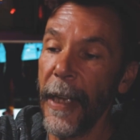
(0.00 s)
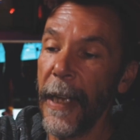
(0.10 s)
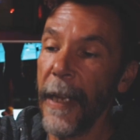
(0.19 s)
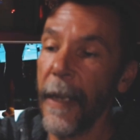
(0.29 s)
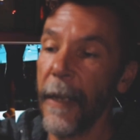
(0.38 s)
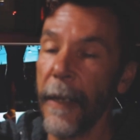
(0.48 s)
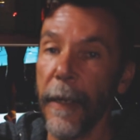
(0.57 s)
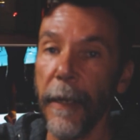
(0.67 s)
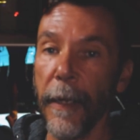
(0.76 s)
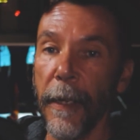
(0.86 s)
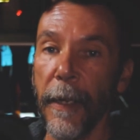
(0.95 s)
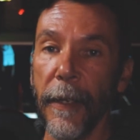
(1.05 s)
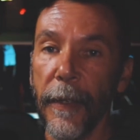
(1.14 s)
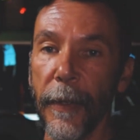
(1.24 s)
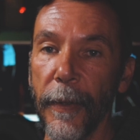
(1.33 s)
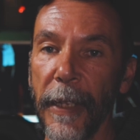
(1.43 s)
there.
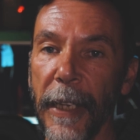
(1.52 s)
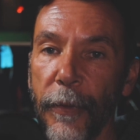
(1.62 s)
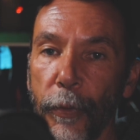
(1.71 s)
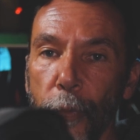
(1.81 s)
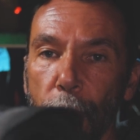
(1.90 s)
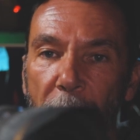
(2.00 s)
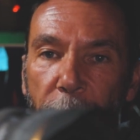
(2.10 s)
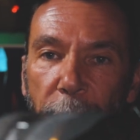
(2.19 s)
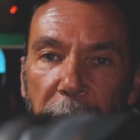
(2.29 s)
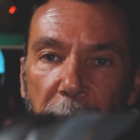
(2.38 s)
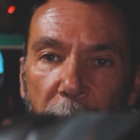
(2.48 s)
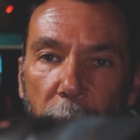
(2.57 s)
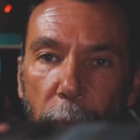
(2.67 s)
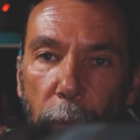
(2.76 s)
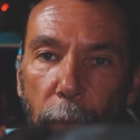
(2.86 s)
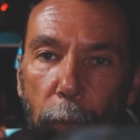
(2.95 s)
So that's roughly
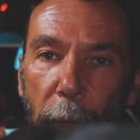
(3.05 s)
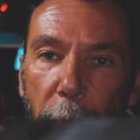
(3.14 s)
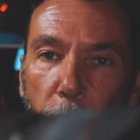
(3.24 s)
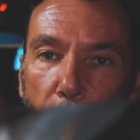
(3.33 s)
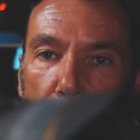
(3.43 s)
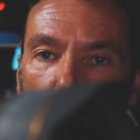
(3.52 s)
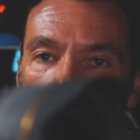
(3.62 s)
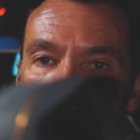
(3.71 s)
what it will look